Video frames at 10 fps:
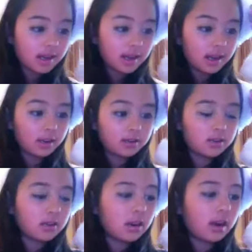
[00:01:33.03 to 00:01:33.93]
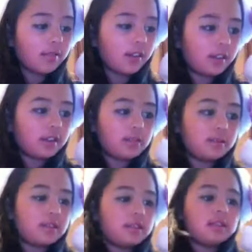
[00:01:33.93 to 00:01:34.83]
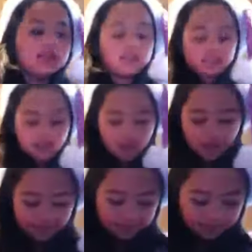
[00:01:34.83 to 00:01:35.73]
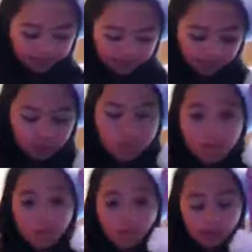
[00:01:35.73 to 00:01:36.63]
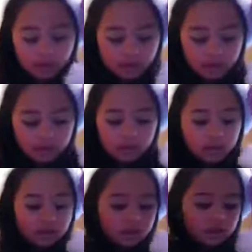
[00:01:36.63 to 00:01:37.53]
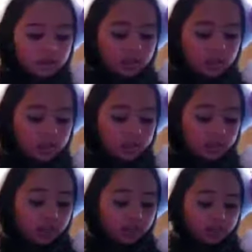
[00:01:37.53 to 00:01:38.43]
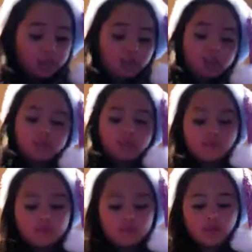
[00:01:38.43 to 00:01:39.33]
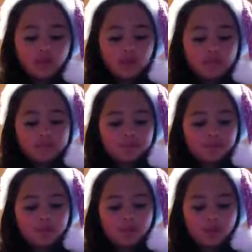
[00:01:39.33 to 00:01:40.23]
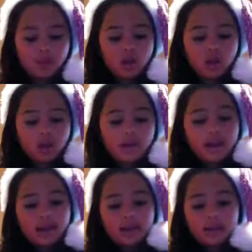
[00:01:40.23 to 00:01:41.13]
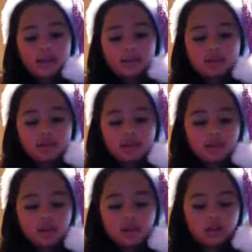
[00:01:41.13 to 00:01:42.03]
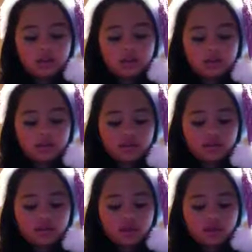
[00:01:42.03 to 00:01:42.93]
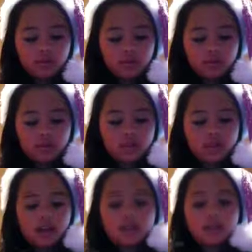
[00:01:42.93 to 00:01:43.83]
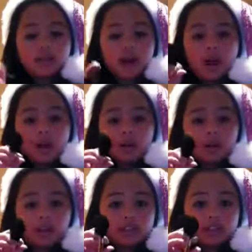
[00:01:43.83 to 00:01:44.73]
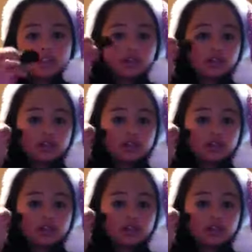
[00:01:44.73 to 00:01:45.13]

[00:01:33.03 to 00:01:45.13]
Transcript: And I also got for Christmas this um, more eyeshadow uh, brushes from Sephora. And uh, so first thing I got was a powder brush.